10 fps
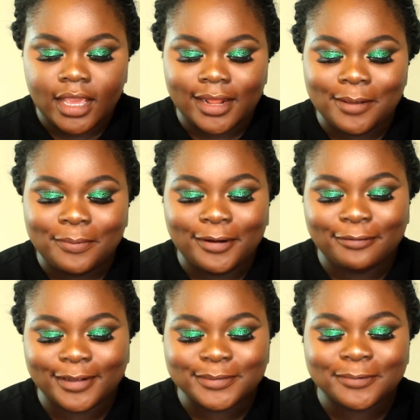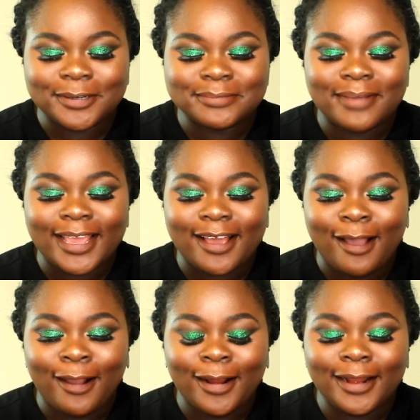In a perfect world, my
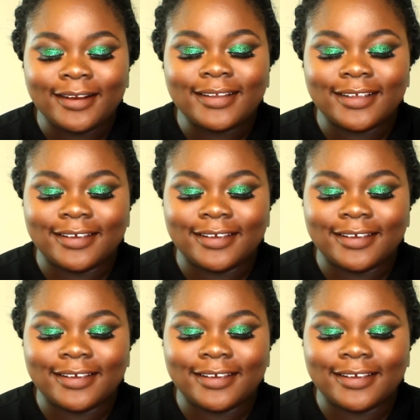car,